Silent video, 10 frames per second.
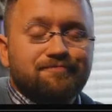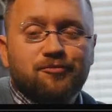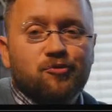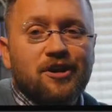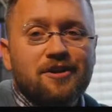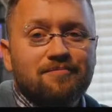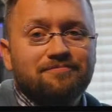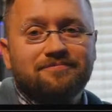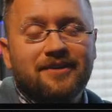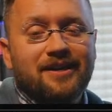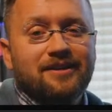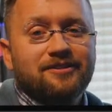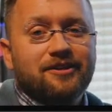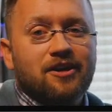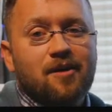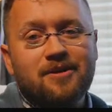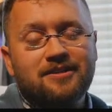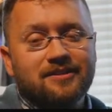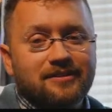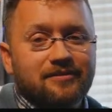read them and
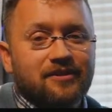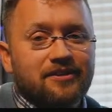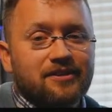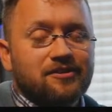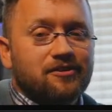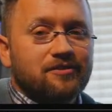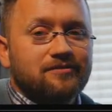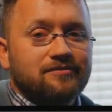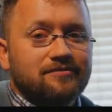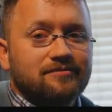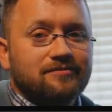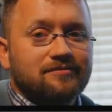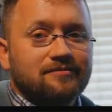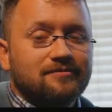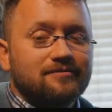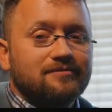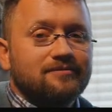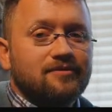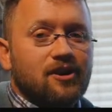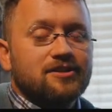comment if I think they're
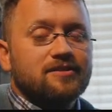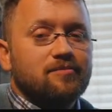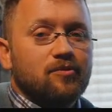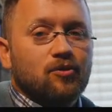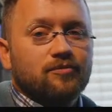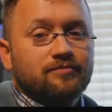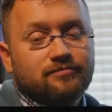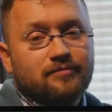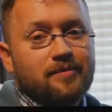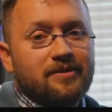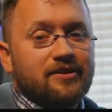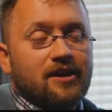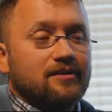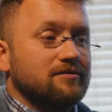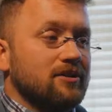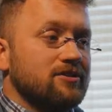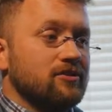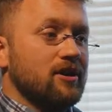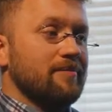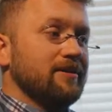awesome, or maybe even not. I'll still
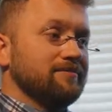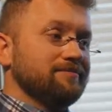comment.